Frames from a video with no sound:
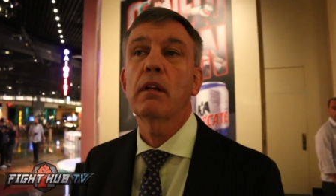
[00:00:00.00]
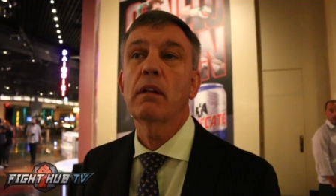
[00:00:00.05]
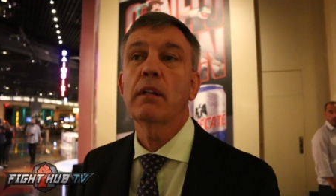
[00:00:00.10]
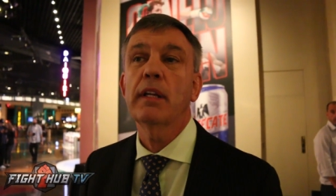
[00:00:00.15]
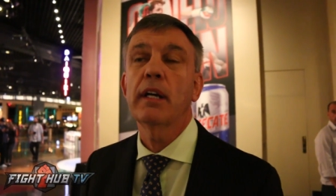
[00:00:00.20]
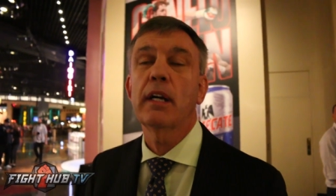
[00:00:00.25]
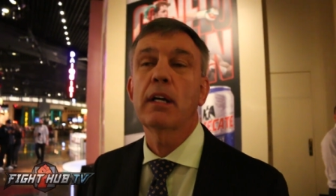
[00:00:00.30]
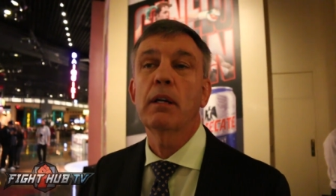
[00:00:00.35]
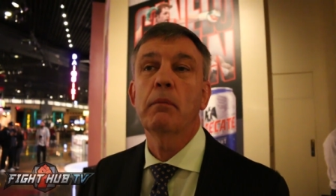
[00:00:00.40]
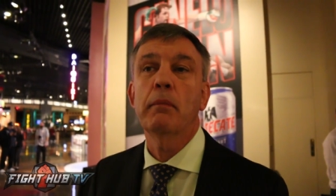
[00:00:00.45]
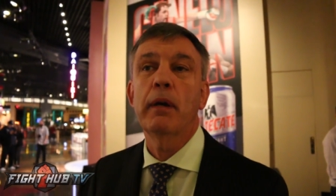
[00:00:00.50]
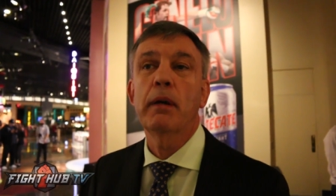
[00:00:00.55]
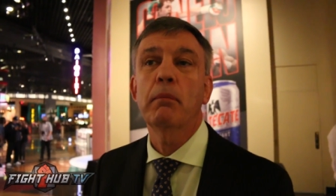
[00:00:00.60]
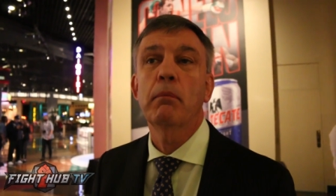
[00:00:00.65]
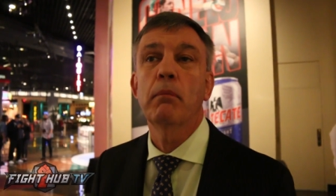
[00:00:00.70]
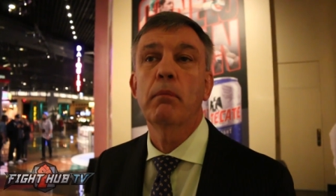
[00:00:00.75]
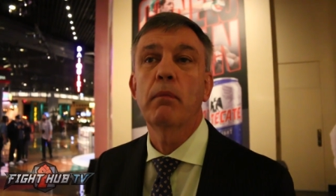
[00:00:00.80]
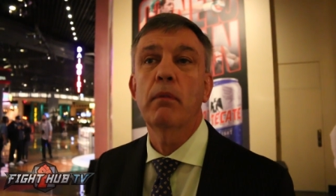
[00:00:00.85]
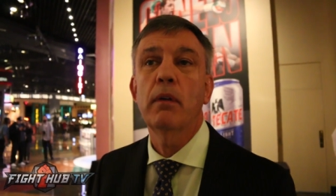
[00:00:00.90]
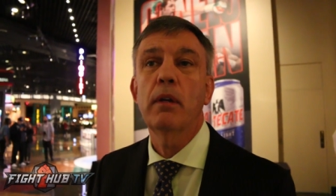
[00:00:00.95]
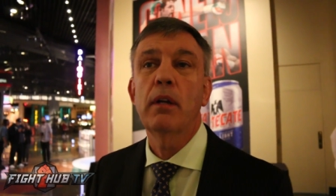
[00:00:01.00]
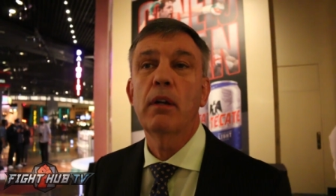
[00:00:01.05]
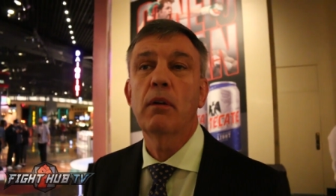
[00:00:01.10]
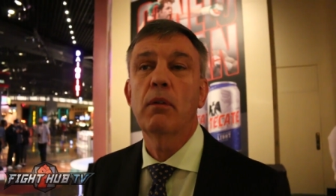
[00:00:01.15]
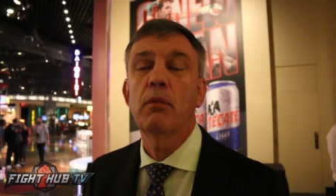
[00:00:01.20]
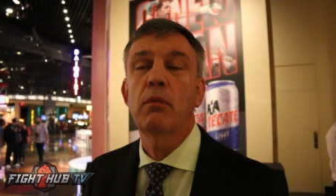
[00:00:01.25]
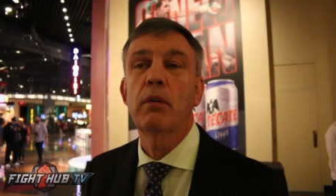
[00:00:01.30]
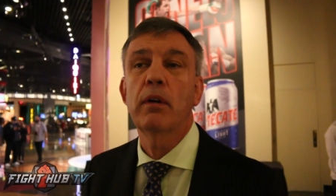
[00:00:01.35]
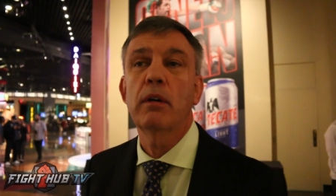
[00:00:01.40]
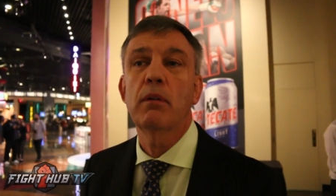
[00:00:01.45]
they're going to make, you know,
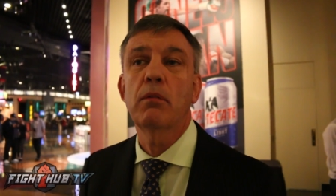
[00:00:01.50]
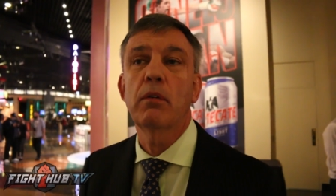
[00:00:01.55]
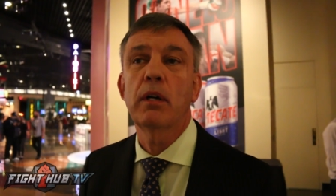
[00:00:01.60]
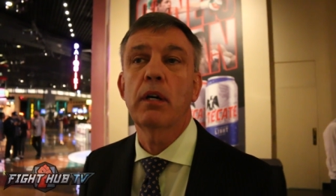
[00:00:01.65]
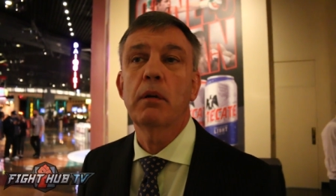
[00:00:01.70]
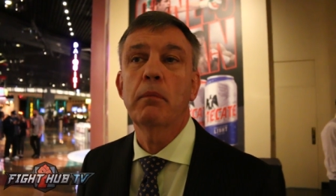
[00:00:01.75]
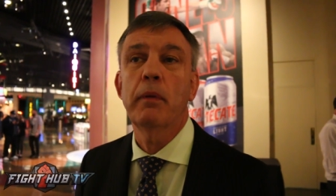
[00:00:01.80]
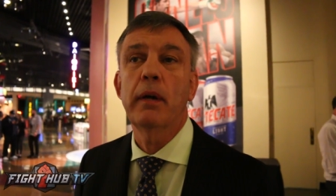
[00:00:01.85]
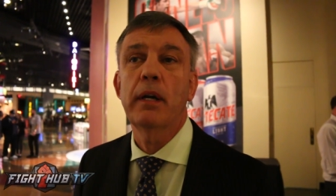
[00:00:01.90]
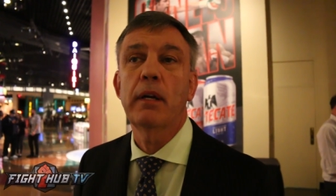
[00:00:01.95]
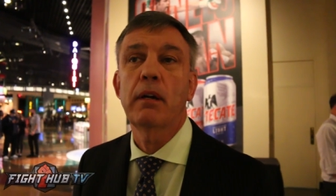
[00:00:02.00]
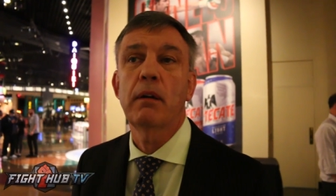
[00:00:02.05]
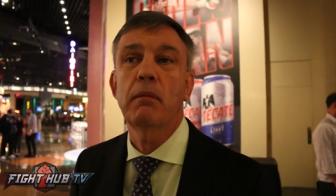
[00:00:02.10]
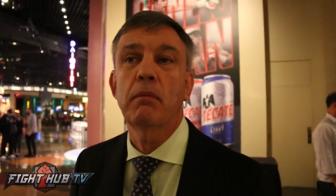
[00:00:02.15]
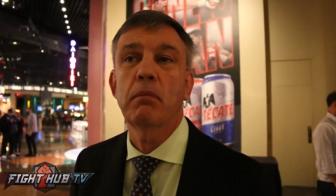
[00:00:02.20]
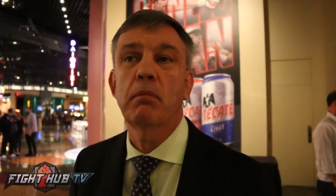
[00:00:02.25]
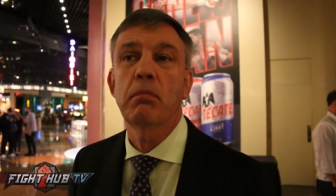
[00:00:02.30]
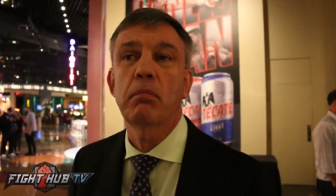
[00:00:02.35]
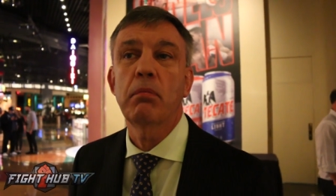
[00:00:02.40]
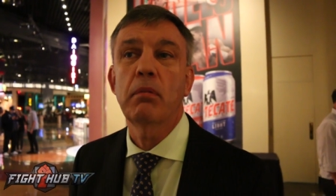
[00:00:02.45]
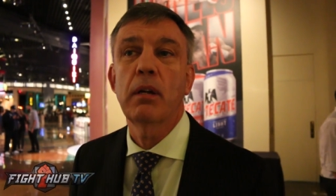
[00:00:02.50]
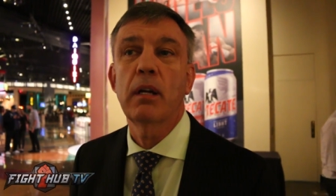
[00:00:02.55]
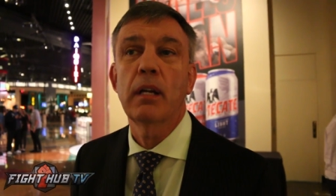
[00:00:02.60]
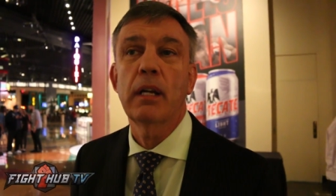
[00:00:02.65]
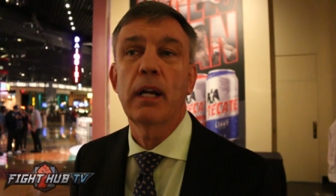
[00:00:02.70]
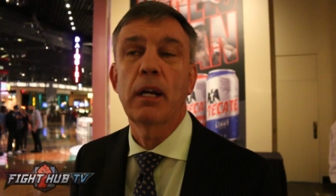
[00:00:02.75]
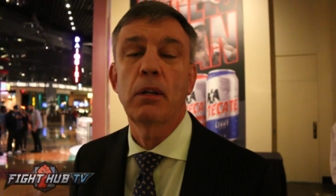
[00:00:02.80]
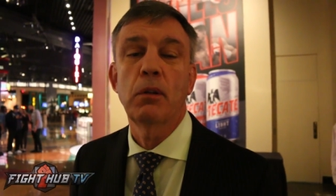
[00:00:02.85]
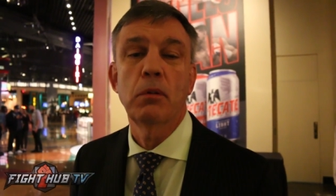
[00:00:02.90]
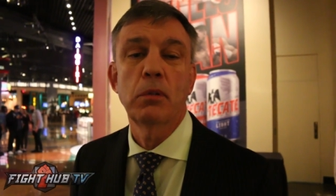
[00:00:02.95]
we're going to make
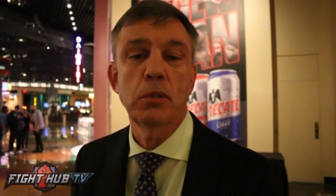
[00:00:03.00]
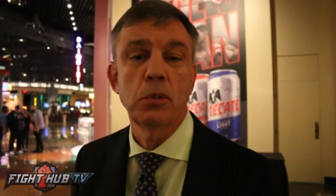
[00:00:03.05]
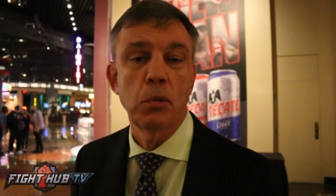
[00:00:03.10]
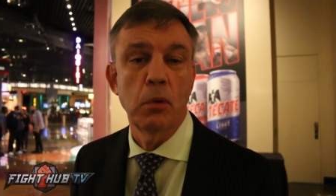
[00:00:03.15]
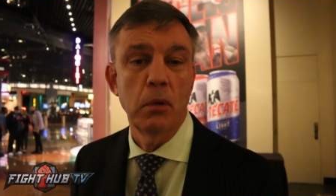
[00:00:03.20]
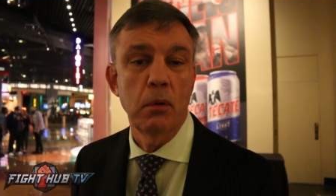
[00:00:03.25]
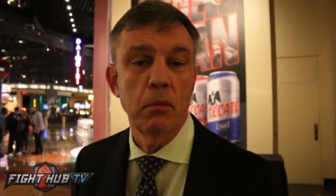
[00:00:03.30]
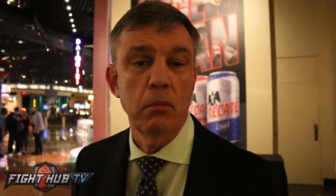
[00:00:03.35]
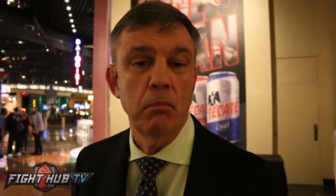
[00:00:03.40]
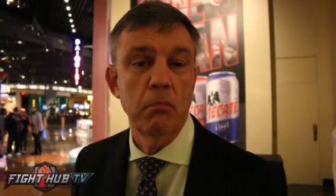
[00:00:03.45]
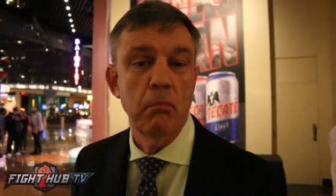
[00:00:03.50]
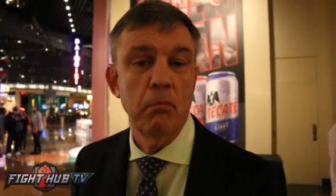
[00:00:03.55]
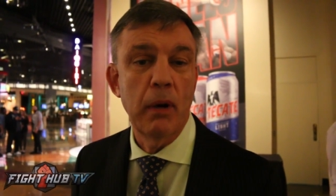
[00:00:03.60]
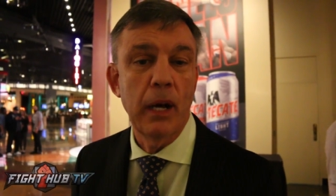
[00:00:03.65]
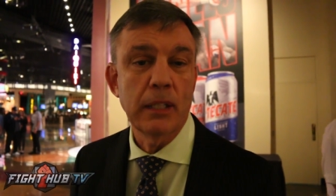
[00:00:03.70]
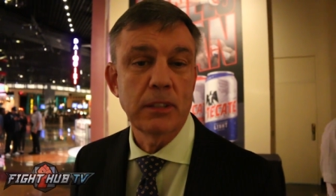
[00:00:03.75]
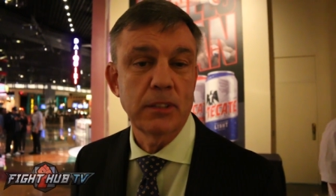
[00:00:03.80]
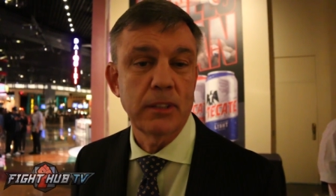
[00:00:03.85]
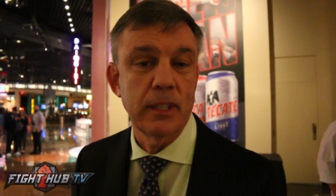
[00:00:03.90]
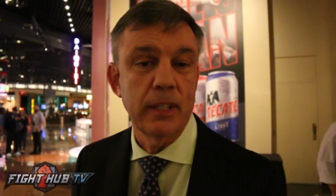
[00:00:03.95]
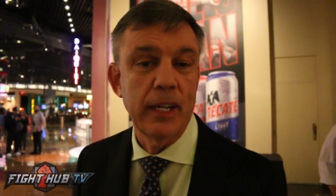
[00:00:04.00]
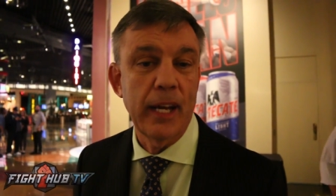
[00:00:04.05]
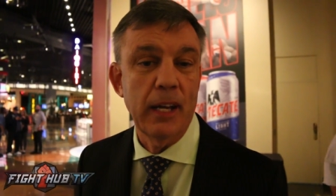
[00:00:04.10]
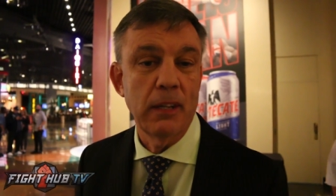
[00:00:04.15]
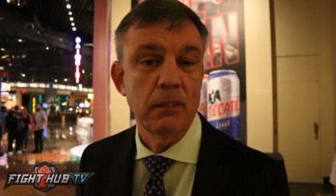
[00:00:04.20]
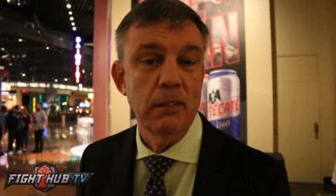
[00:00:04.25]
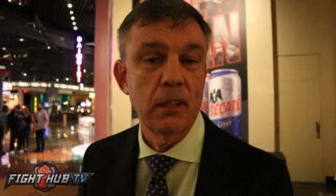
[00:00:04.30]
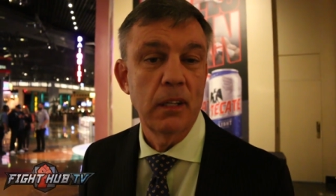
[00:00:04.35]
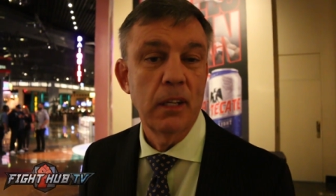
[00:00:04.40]
Canelo into a monster now.